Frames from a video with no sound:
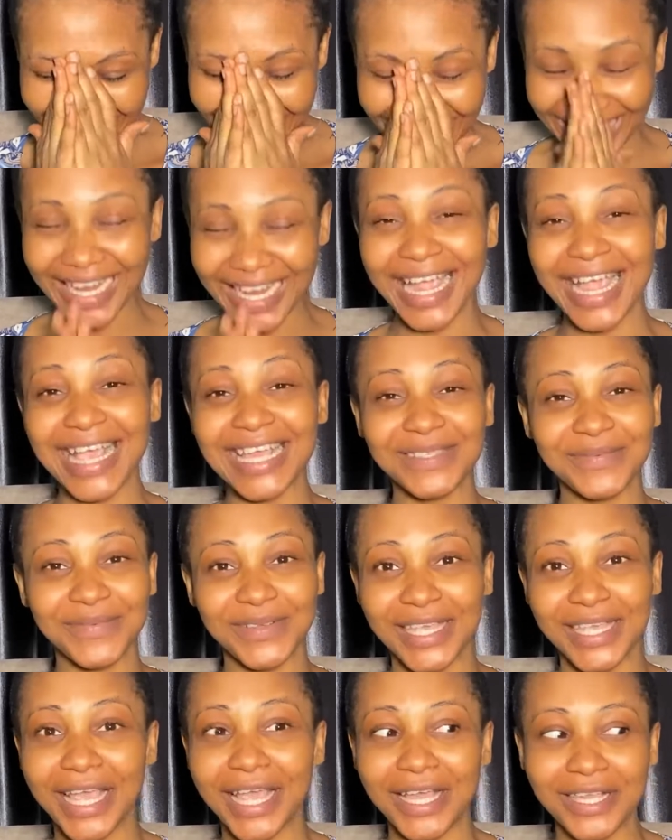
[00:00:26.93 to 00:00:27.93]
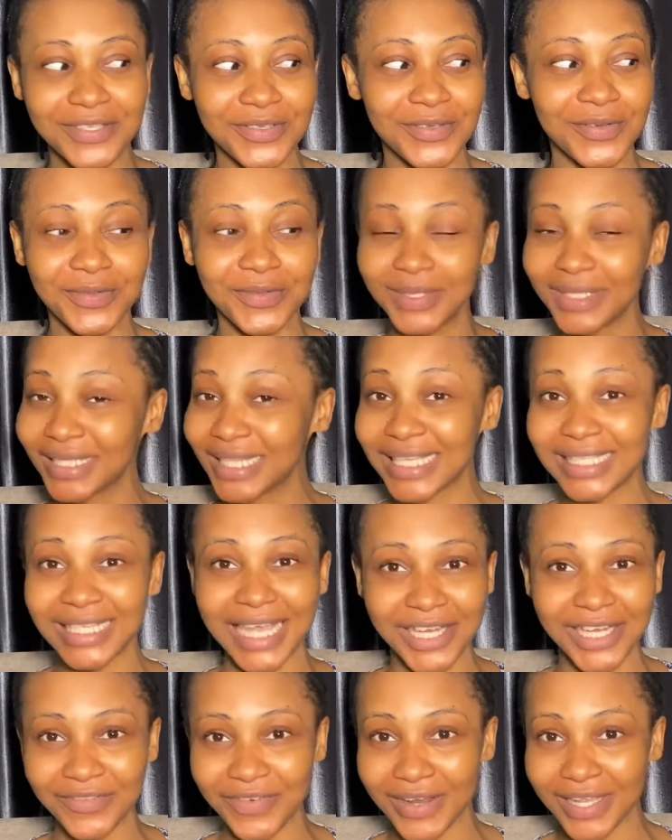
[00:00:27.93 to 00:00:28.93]
Guys, well, yeah, so let's
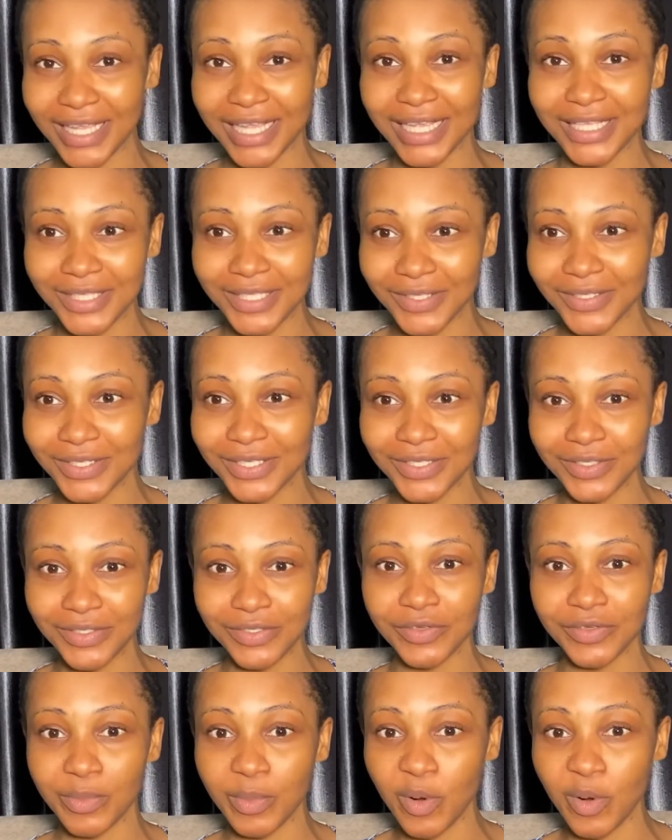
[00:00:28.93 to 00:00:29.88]
head right into the tutorial.